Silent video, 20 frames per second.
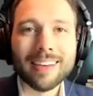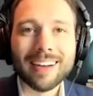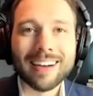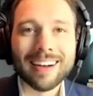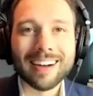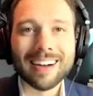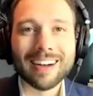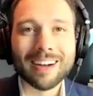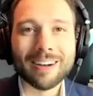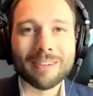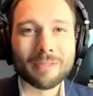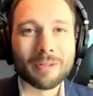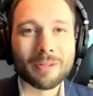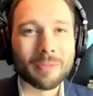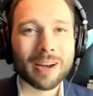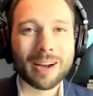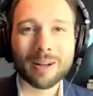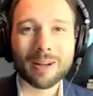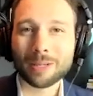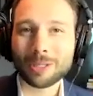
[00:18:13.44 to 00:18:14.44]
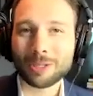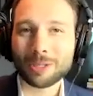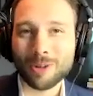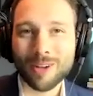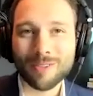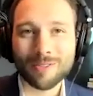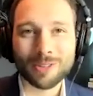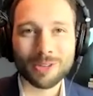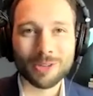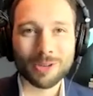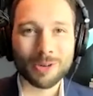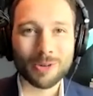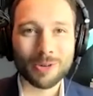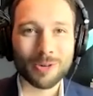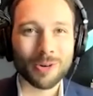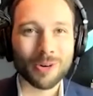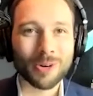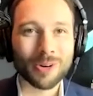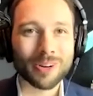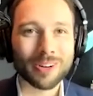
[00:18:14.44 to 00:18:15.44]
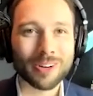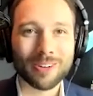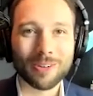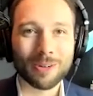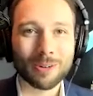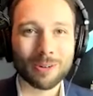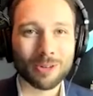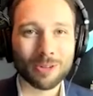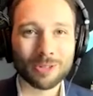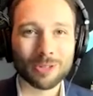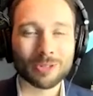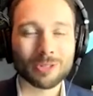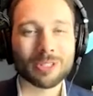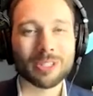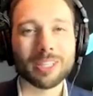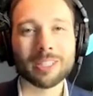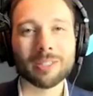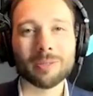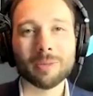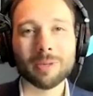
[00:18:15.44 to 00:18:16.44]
no matter how much revenue or those sorts of things.